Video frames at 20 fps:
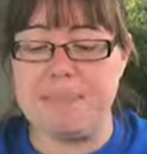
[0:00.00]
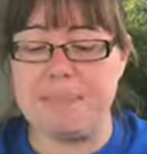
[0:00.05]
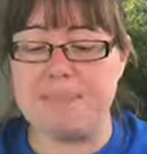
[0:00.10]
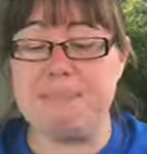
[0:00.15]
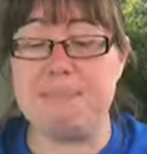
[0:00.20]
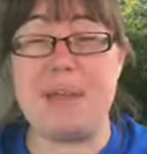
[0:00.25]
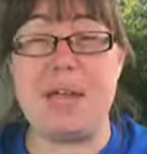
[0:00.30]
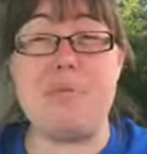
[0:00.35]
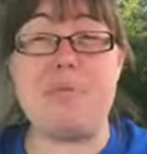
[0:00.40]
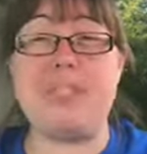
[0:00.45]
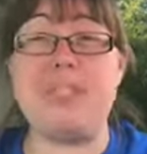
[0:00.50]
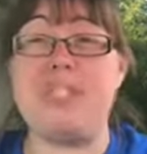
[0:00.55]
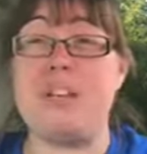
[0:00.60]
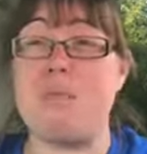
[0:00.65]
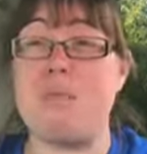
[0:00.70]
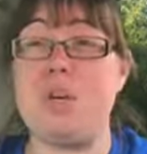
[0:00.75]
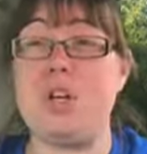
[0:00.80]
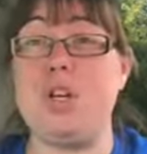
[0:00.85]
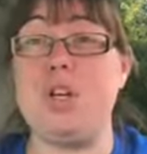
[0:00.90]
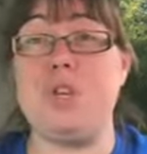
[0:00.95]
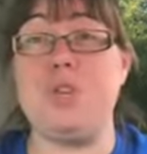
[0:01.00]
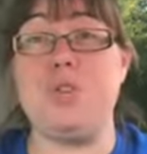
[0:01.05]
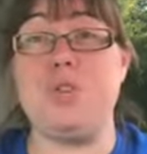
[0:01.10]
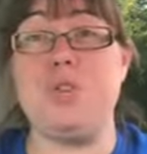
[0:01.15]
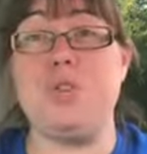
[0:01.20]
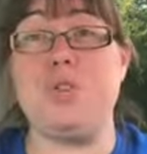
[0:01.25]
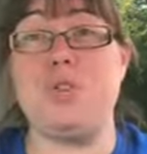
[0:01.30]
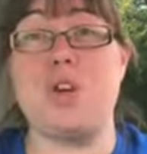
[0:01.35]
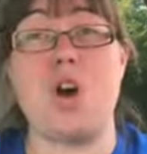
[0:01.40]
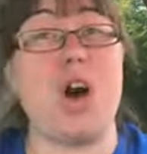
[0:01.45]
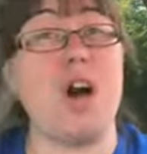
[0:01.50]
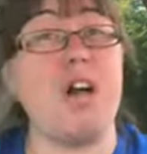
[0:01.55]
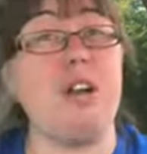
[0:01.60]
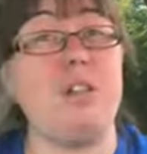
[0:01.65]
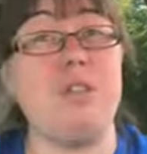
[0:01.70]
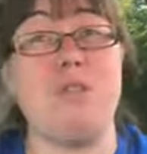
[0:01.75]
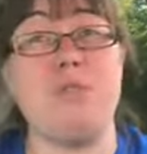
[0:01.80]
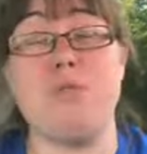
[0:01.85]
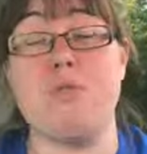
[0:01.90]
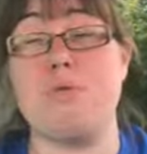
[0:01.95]
Maybe someone who's
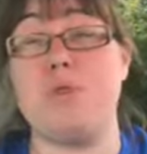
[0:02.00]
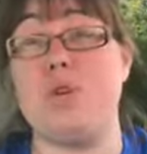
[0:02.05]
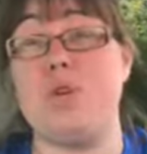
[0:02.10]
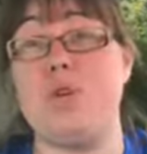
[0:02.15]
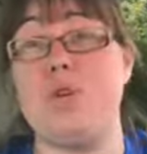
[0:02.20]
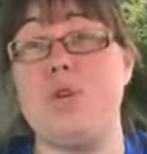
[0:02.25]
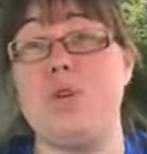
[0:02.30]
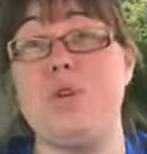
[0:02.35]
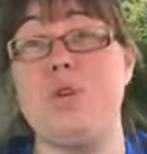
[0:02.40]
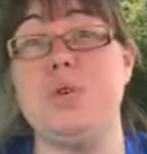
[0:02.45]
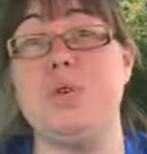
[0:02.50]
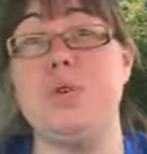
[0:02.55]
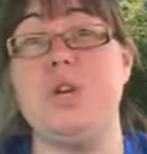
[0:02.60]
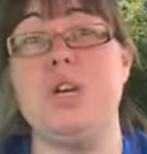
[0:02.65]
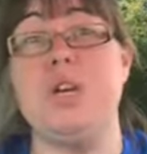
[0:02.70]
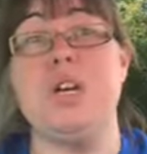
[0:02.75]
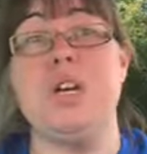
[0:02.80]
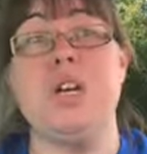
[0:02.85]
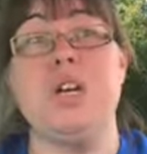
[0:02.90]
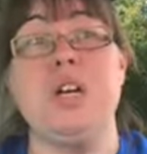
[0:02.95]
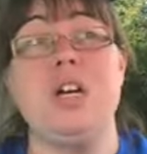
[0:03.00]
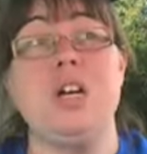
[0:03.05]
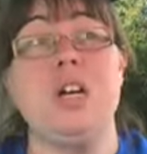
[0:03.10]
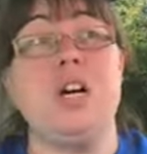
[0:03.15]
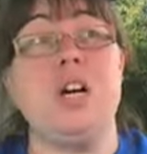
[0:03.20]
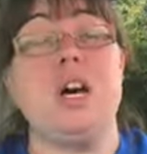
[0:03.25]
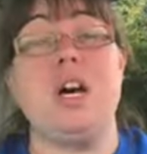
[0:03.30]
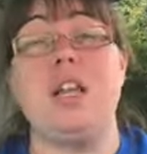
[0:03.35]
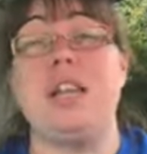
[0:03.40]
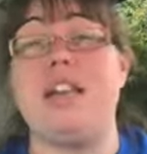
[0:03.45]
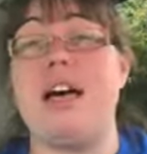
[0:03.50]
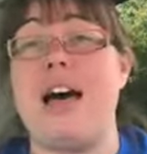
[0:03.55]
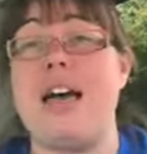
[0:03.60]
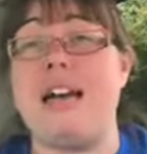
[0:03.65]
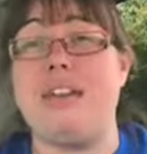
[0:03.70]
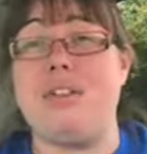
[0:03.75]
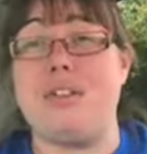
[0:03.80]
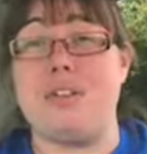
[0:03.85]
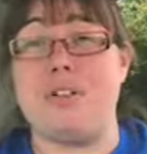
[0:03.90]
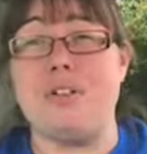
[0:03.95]
gone through a lot
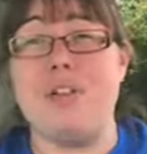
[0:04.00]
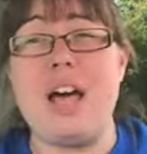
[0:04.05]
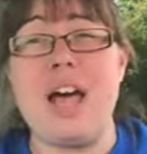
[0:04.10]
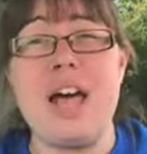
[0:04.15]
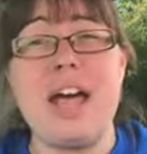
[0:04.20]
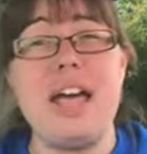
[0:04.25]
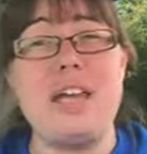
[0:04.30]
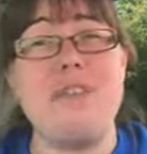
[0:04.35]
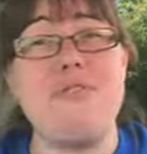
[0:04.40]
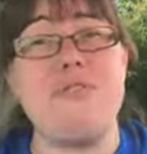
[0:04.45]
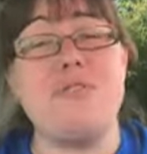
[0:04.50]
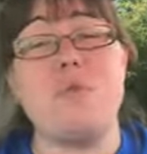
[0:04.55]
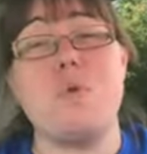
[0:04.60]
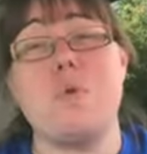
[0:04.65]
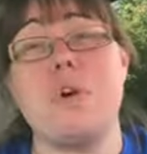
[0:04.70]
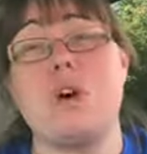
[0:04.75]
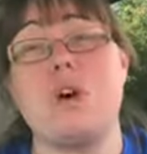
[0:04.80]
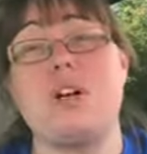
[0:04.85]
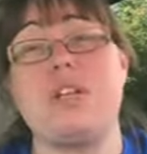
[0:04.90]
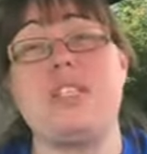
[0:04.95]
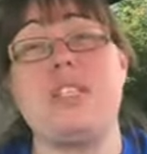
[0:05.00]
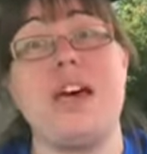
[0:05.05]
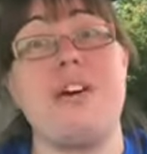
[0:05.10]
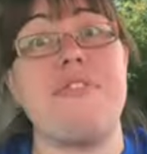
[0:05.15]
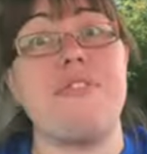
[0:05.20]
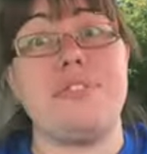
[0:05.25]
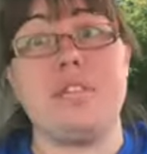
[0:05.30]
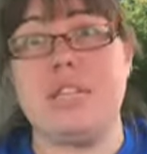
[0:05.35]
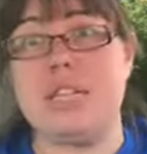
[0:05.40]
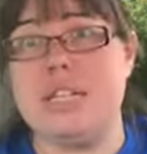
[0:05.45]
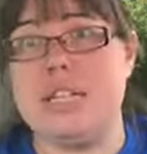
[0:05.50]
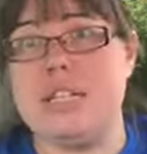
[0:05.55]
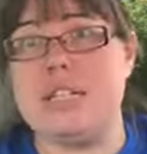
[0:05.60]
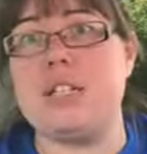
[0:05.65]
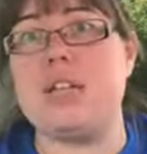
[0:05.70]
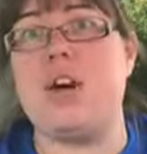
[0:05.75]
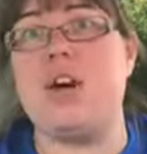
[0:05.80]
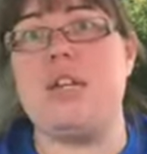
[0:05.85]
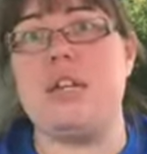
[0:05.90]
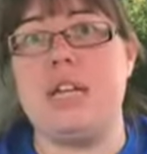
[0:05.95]
in their life, or definitely
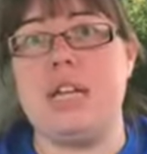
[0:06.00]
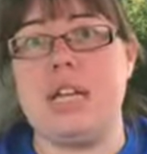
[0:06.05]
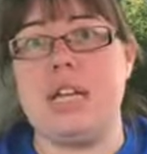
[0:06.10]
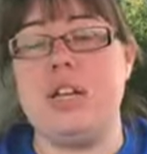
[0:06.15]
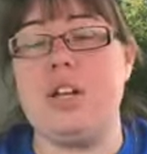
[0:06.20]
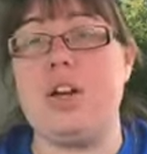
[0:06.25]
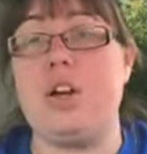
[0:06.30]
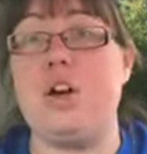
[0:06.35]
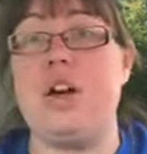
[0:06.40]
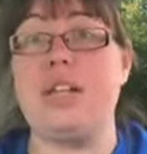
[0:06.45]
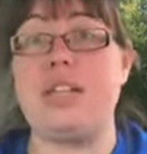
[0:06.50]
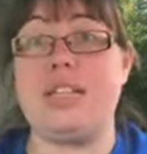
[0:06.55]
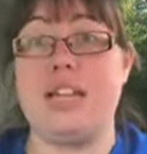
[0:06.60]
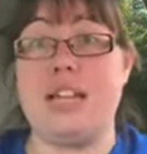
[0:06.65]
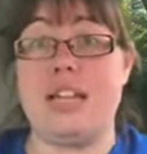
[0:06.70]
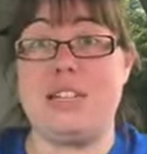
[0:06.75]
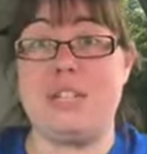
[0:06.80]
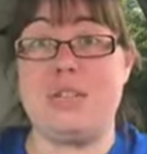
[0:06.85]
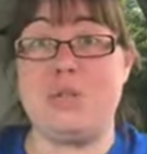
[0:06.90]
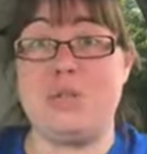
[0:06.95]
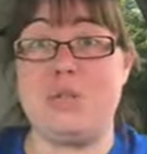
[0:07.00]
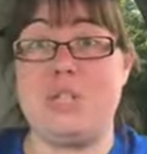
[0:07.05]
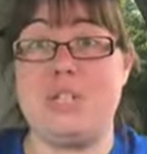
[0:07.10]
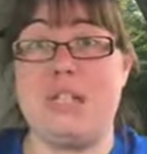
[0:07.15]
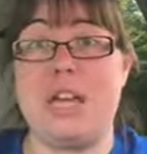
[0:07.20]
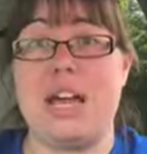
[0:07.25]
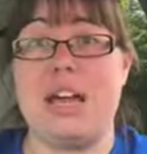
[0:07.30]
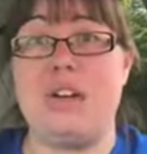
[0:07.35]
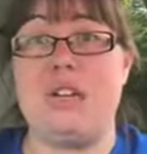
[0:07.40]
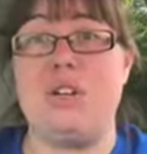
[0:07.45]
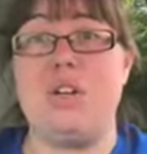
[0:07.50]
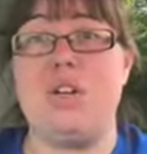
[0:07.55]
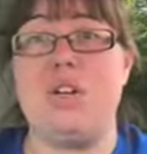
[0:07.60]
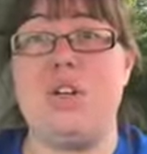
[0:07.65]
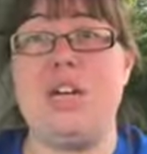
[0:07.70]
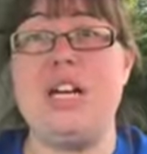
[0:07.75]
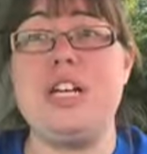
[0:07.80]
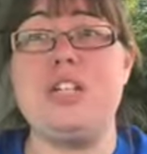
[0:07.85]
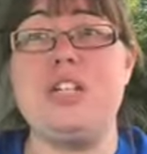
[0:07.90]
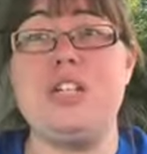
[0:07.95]
is on, you know, has had
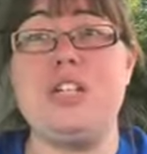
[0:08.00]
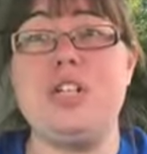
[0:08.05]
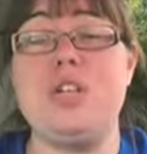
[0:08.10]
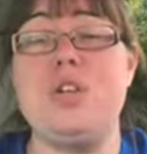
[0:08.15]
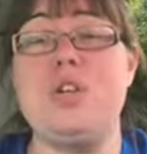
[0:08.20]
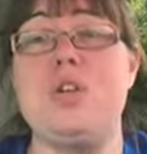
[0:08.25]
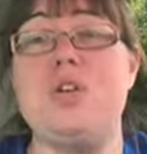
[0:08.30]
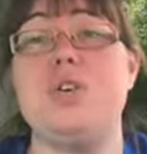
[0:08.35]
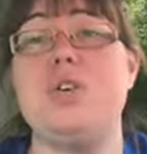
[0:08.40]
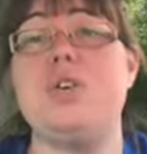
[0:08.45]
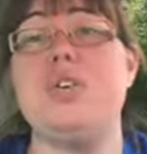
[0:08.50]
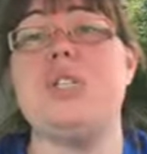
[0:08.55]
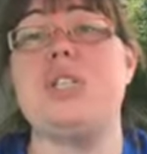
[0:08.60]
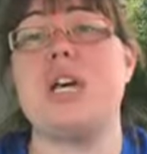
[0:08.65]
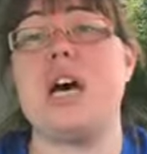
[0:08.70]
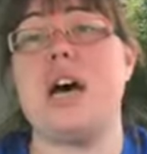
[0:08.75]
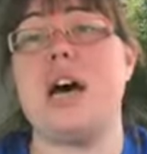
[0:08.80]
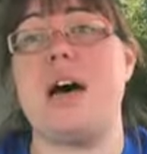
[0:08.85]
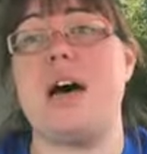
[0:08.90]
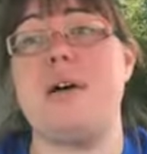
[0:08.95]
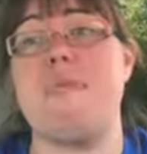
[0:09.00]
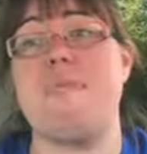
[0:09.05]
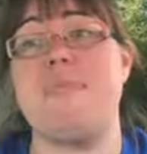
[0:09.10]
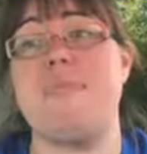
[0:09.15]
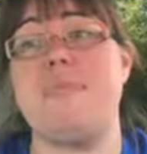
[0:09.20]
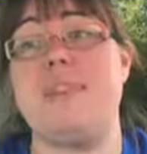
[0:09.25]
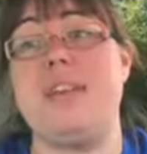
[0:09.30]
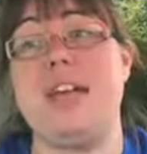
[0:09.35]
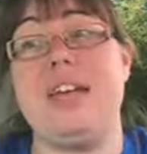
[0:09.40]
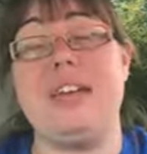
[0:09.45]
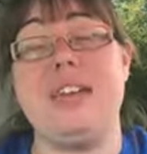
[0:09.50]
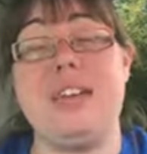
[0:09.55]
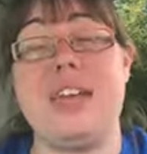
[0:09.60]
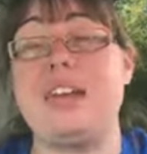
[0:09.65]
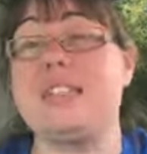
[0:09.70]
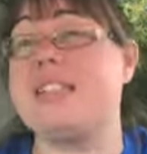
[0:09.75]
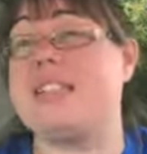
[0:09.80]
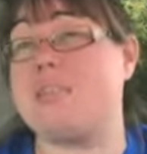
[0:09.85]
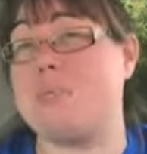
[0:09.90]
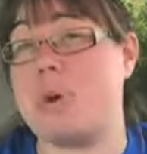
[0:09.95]
suicidal issues, then
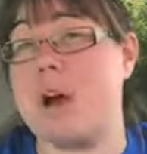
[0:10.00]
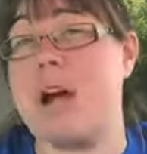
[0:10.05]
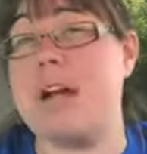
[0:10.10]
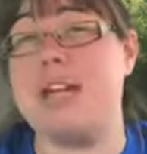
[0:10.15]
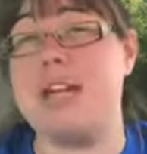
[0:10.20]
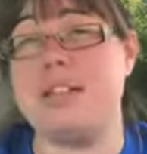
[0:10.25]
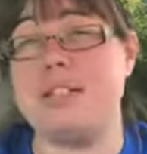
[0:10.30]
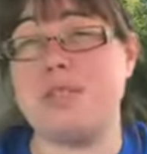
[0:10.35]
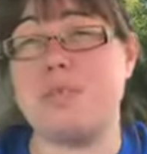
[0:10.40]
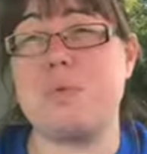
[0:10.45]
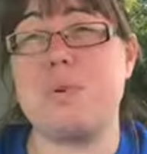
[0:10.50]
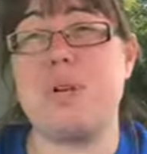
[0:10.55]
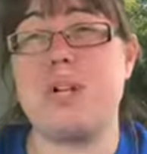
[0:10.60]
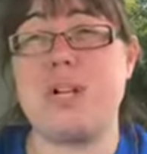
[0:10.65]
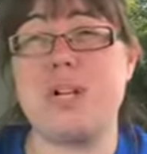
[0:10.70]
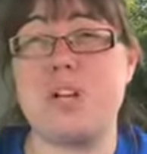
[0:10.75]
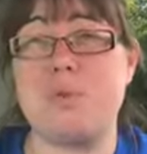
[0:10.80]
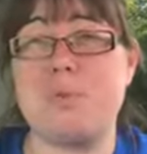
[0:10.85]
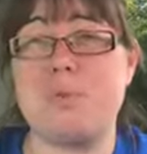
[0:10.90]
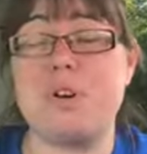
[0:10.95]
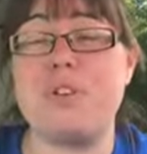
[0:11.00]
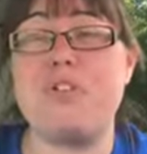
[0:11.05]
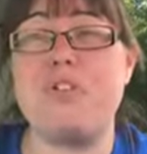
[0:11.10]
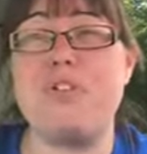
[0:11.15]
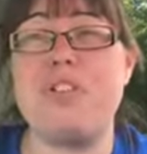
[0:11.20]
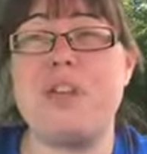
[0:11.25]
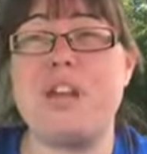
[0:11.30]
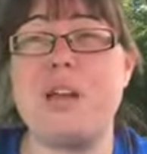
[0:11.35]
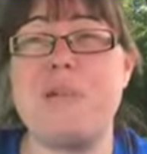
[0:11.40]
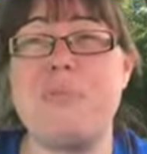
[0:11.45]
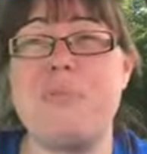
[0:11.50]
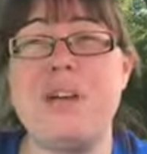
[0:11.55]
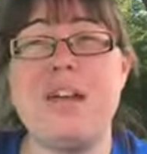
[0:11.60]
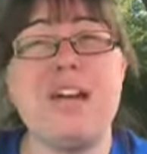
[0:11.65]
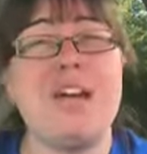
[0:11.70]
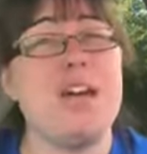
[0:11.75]
yes, it probably is a really good book for them.